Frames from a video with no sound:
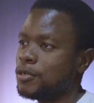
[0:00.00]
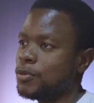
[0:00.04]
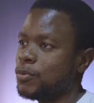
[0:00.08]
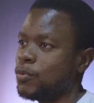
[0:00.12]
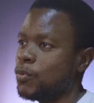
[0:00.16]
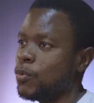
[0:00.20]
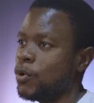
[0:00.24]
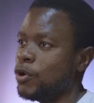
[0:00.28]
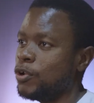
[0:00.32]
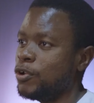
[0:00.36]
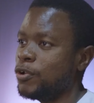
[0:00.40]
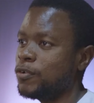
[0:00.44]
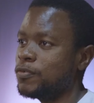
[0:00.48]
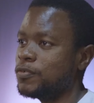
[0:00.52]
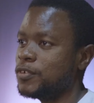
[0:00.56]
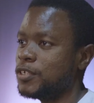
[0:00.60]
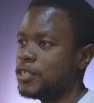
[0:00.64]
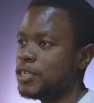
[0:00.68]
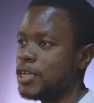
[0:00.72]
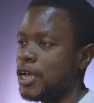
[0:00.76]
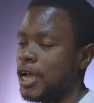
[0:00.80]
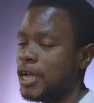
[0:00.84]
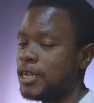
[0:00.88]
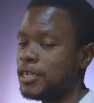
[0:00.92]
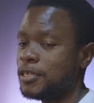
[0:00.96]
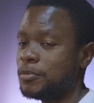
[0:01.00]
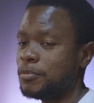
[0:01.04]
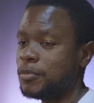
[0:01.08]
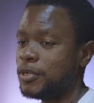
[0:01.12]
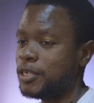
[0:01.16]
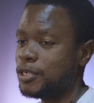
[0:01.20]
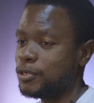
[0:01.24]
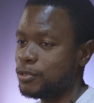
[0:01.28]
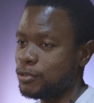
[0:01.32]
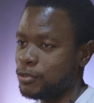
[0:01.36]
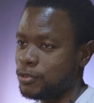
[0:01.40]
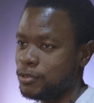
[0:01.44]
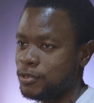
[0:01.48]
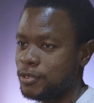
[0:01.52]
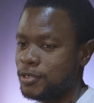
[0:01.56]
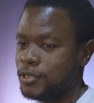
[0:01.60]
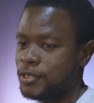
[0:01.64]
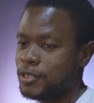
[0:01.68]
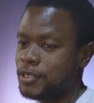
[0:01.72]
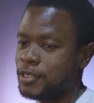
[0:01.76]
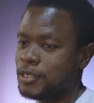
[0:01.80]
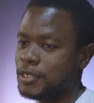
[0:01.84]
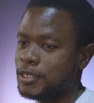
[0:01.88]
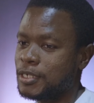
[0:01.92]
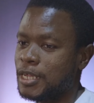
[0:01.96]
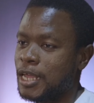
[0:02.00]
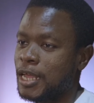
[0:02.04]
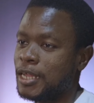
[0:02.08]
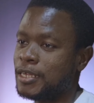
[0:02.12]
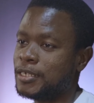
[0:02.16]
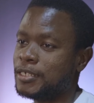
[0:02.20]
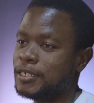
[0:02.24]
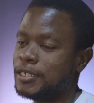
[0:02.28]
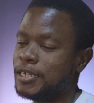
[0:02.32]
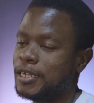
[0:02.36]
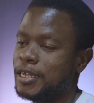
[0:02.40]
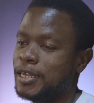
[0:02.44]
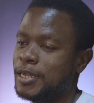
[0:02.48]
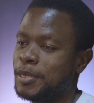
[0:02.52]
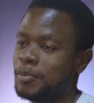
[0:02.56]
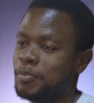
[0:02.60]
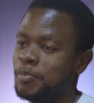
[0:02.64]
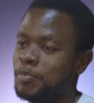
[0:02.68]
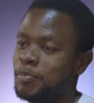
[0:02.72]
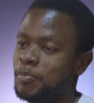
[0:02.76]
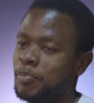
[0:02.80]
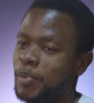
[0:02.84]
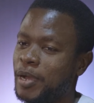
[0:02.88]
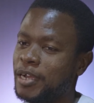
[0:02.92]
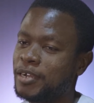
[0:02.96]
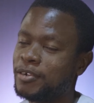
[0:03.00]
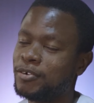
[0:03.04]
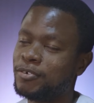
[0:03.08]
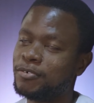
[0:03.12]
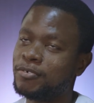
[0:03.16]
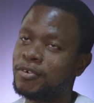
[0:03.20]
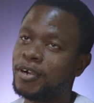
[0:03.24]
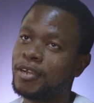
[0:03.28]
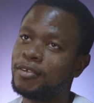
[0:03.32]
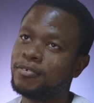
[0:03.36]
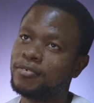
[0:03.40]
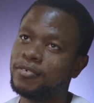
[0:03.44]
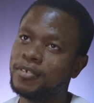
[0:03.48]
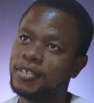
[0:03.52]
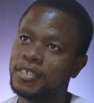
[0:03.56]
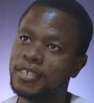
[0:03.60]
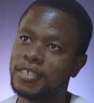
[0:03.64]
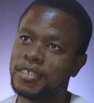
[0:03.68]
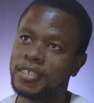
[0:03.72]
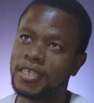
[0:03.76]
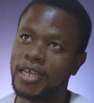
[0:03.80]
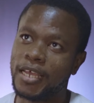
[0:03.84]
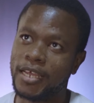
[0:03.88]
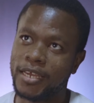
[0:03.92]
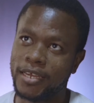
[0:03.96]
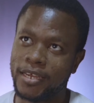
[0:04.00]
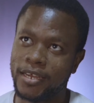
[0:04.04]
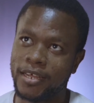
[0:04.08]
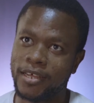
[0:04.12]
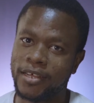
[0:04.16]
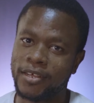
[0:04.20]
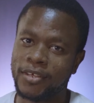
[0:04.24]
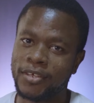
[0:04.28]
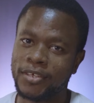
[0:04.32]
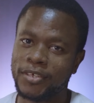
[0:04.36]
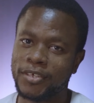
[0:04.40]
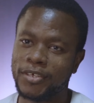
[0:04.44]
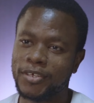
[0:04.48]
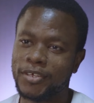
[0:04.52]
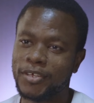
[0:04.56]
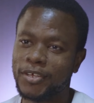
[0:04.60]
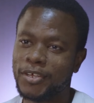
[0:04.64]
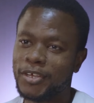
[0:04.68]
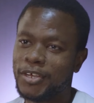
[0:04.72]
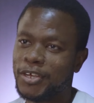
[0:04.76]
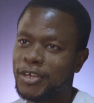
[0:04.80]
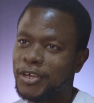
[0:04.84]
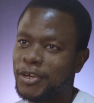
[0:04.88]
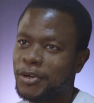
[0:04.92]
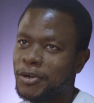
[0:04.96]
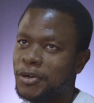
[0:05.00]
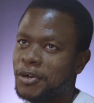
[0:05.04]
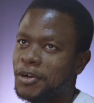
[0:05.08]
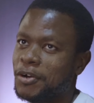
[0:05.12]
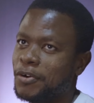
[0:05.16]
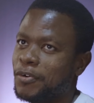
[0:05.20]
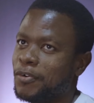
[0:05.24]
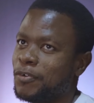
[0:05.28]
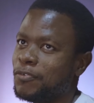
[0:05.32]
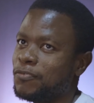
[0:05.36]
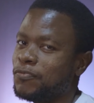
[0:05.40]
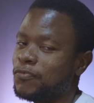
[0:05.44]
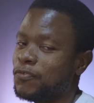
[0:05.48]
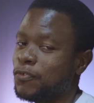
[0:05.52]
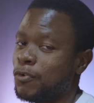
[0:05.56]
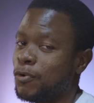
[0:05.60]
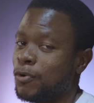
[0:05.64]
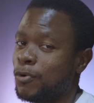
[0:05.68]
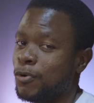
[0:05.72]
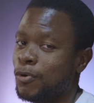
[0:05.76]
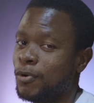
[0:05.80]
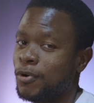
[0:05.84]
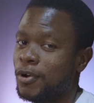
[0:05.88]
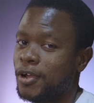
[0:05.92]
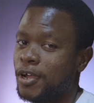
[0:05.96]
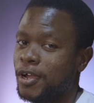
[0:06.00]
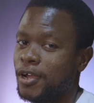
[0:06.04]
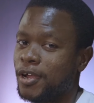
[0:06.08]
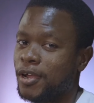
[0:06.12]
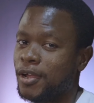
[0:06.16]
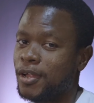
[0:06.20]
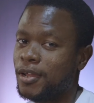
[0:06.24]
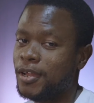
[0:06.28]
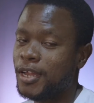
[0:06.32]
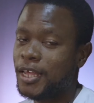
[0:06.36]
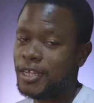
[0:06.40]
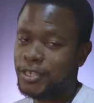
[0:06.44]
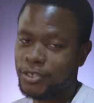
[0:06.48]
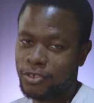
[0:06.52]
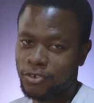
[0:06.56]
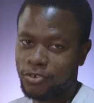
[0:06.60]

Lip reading: One of the animators and background designer for Light